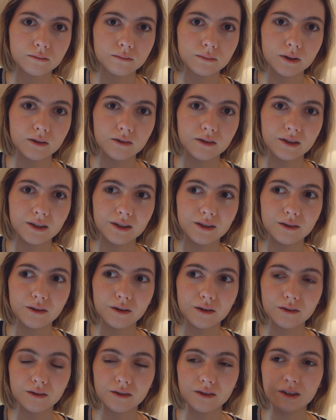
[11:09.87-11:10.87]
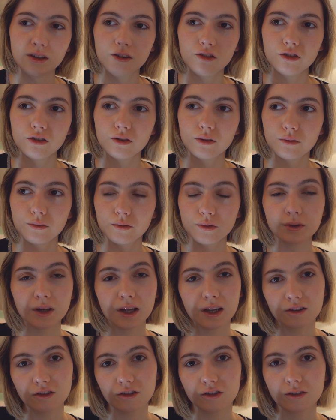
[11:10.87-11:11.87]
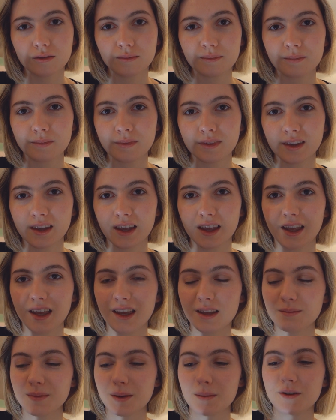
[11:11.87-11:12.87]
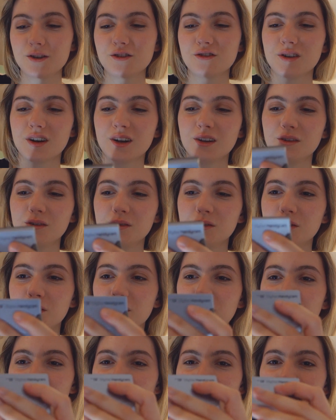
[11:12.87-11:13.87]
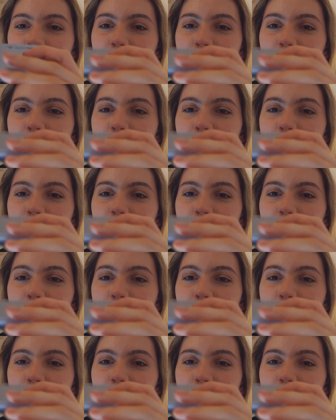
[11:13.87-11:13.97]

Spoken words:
basically not digital footage, and maybe try to,